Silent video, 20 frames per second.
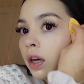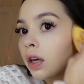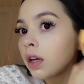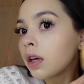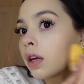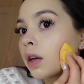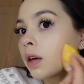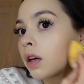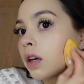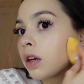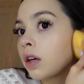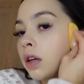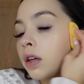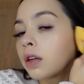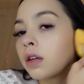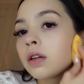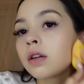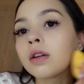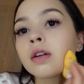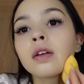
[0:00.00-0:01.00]

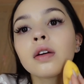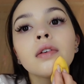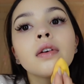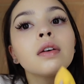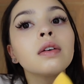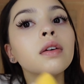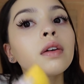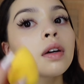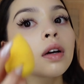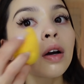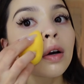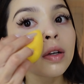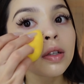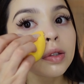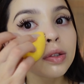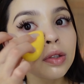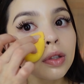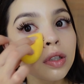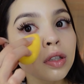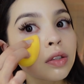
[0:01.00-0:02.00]
and
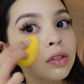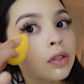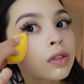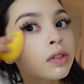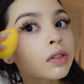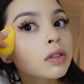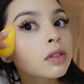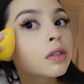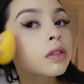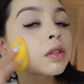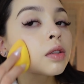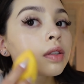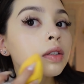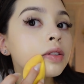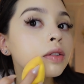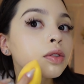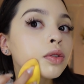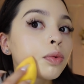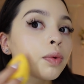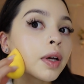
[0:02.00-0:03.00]
honestly just
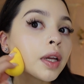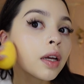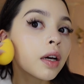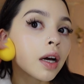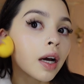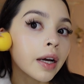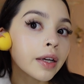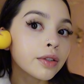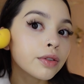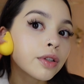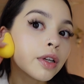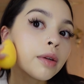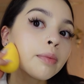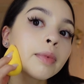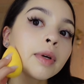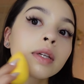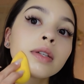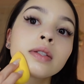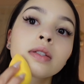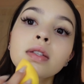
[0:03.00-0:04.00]
it's a way to hydrate
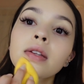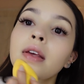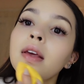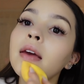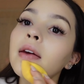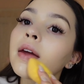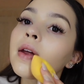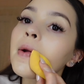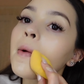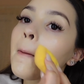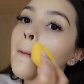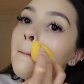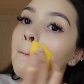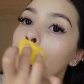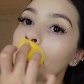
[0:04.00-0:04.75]
my skin.